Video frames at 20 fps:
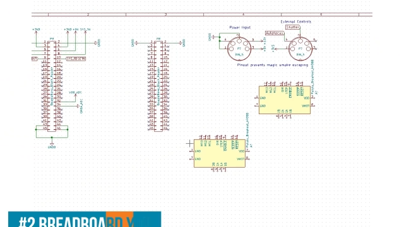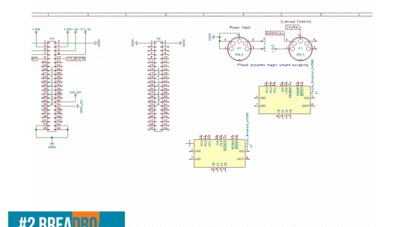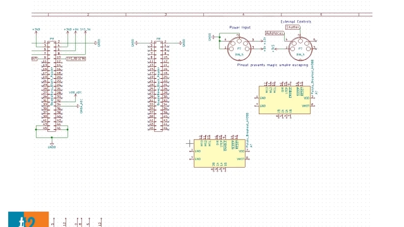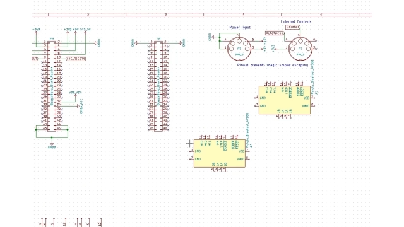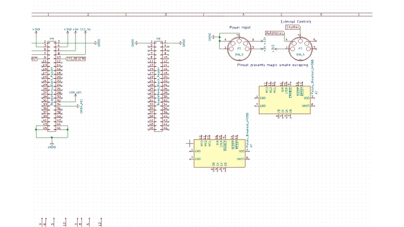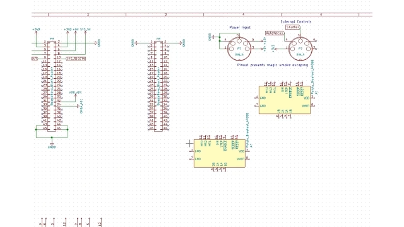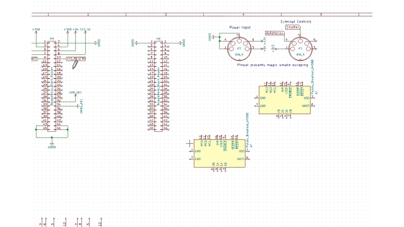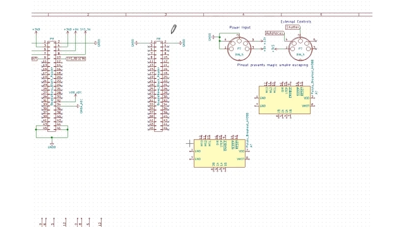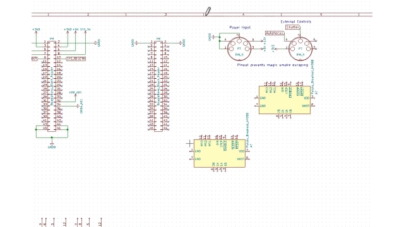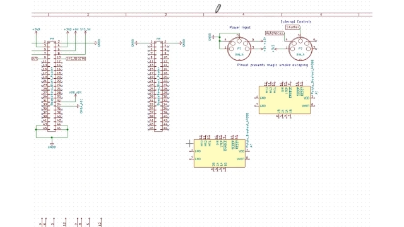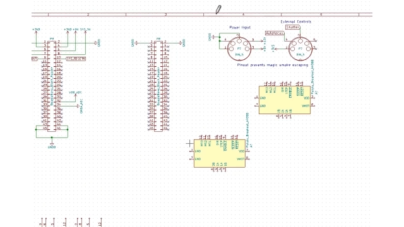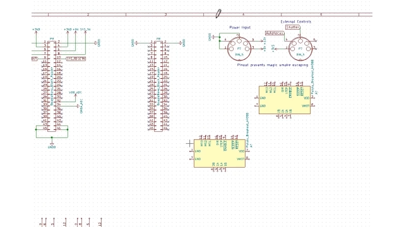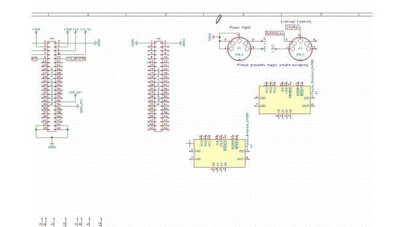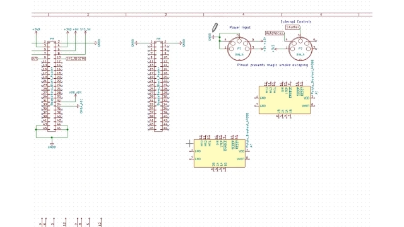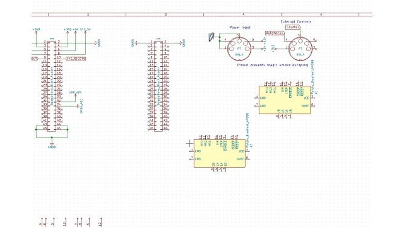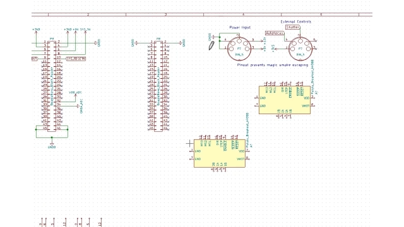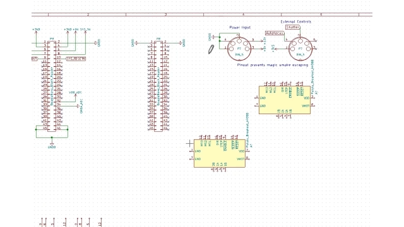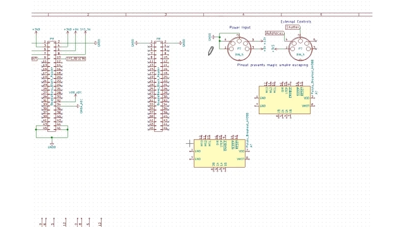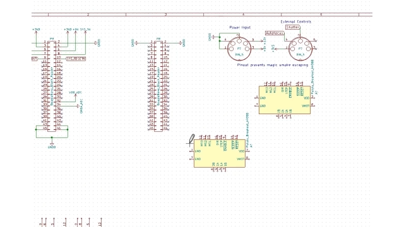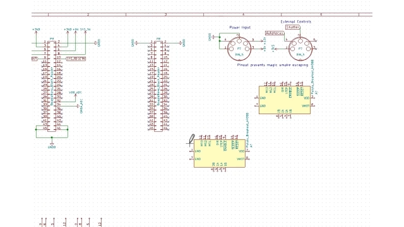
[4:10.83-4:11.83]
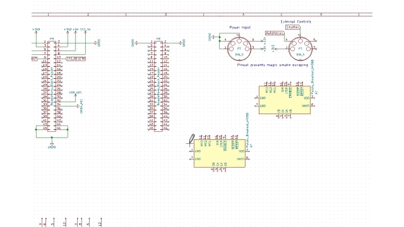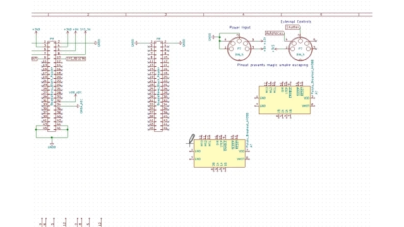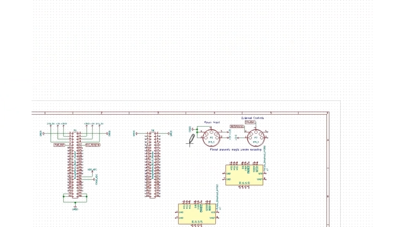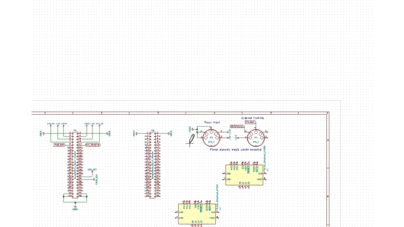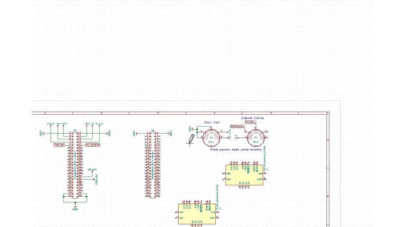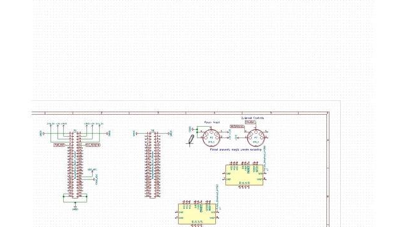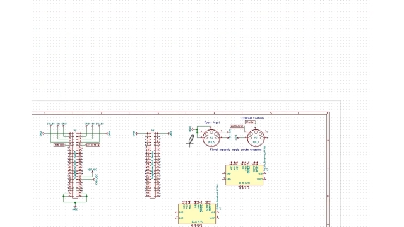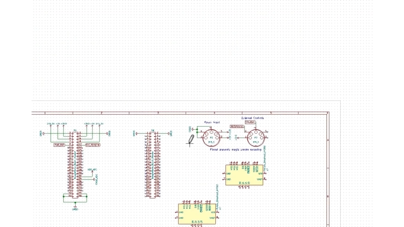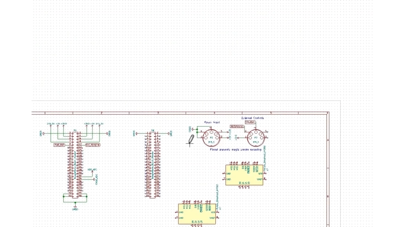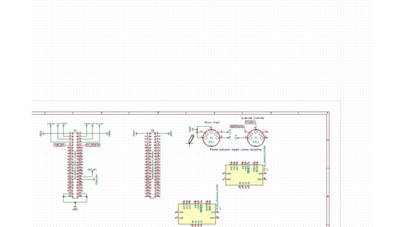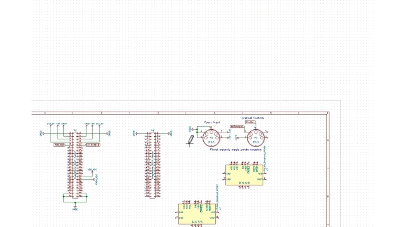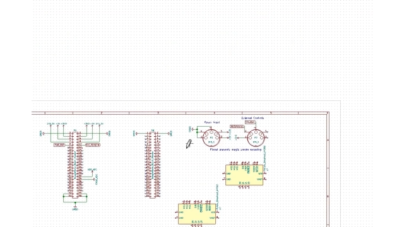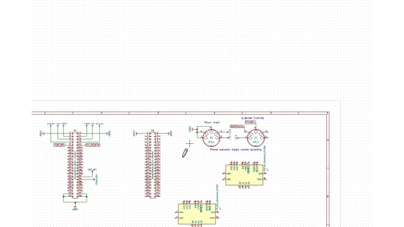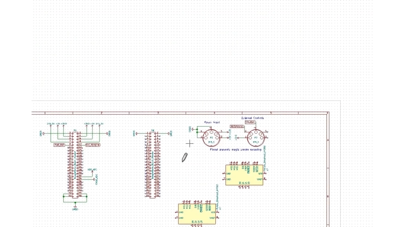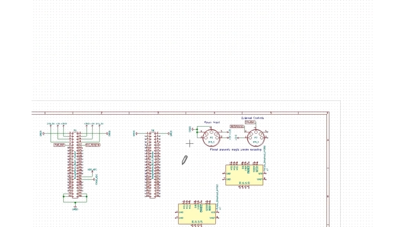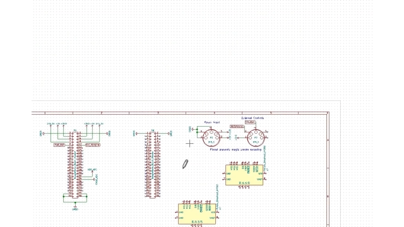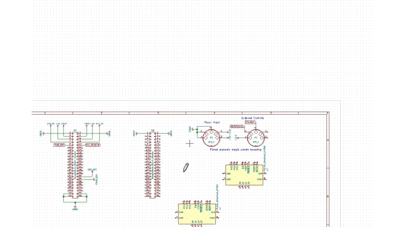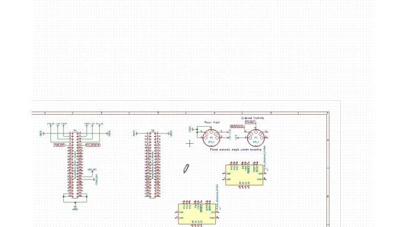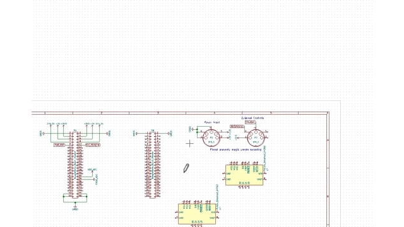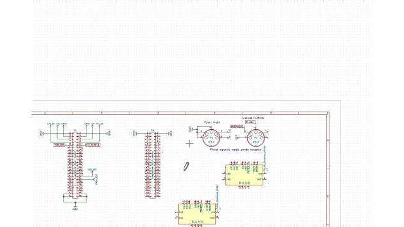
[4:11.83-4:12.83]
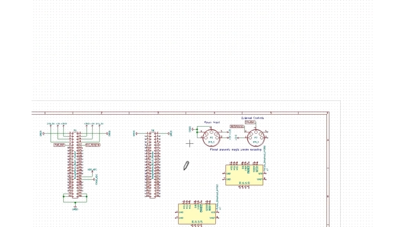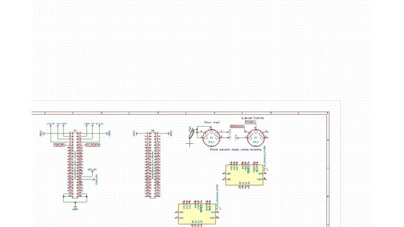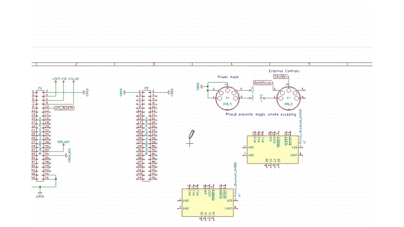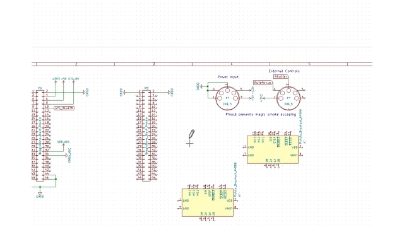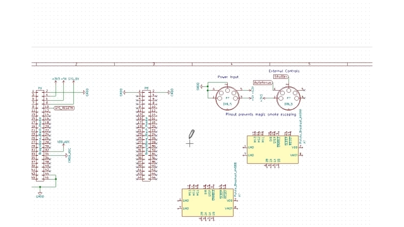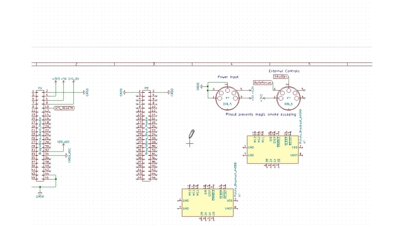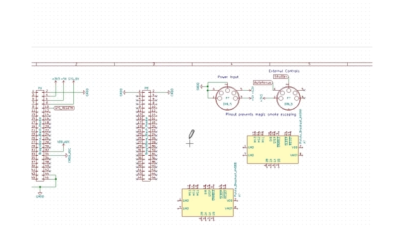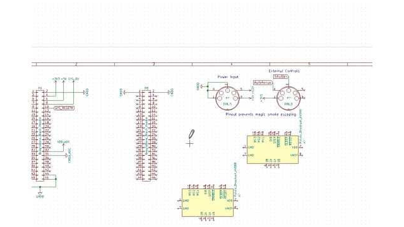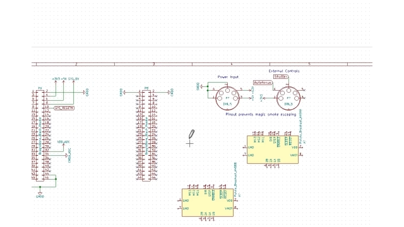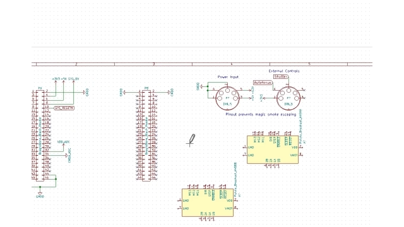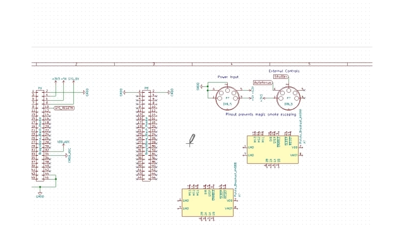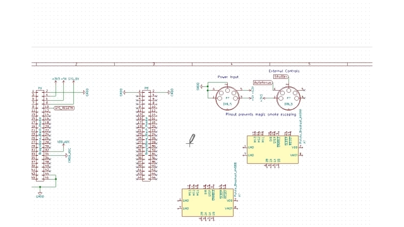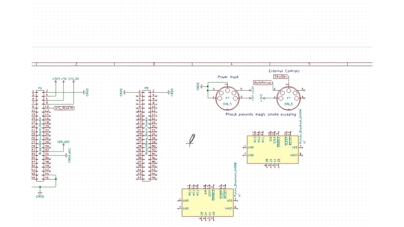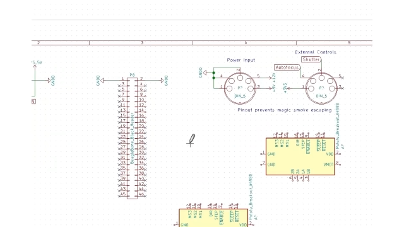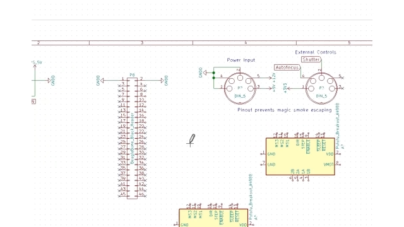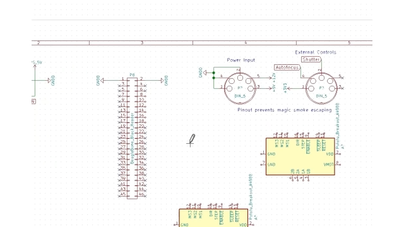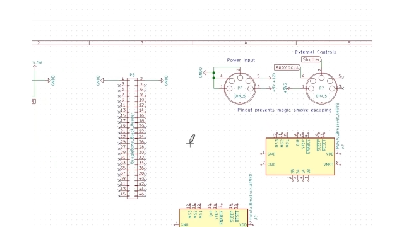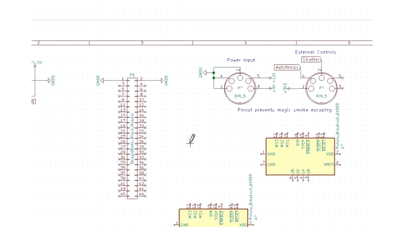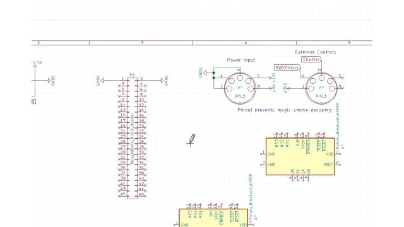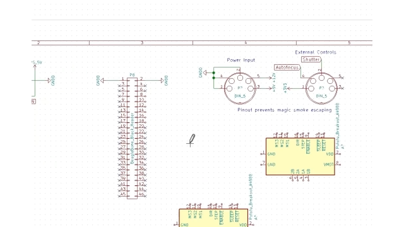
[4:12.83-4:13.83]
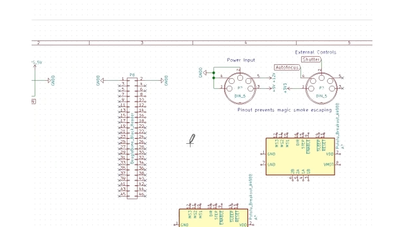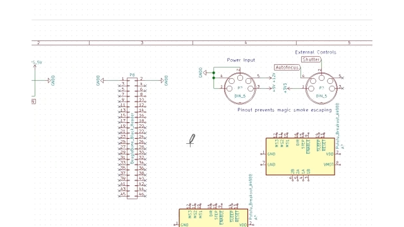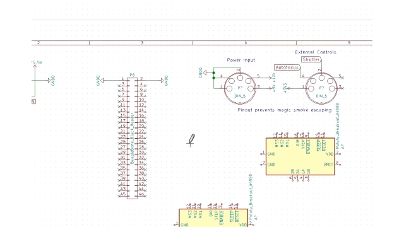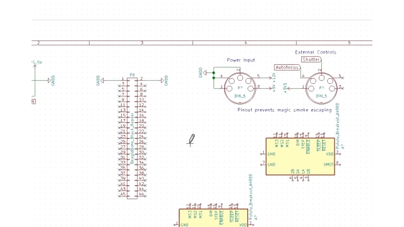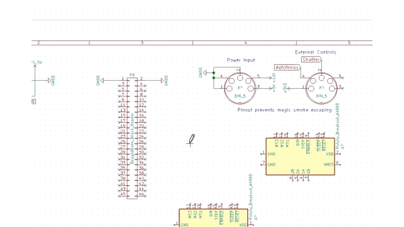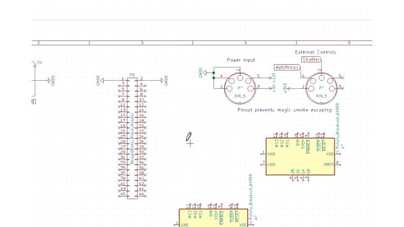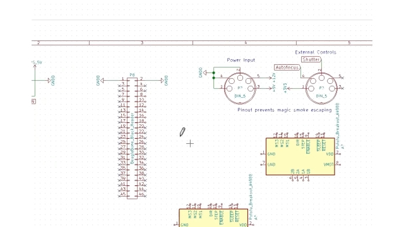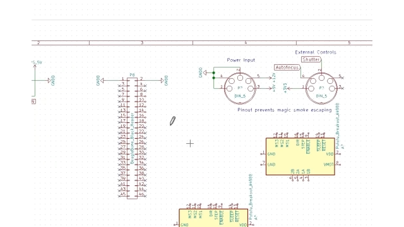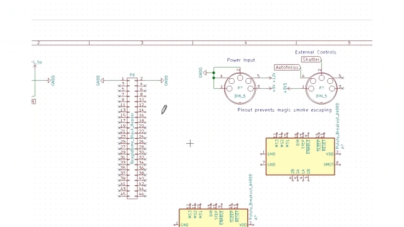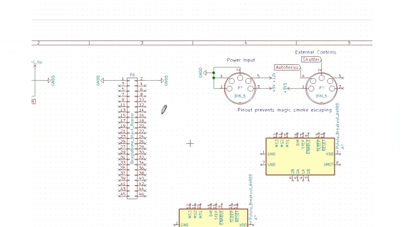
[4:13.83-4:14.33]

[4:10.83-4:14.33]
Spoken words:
Nobody's mouth can be seen.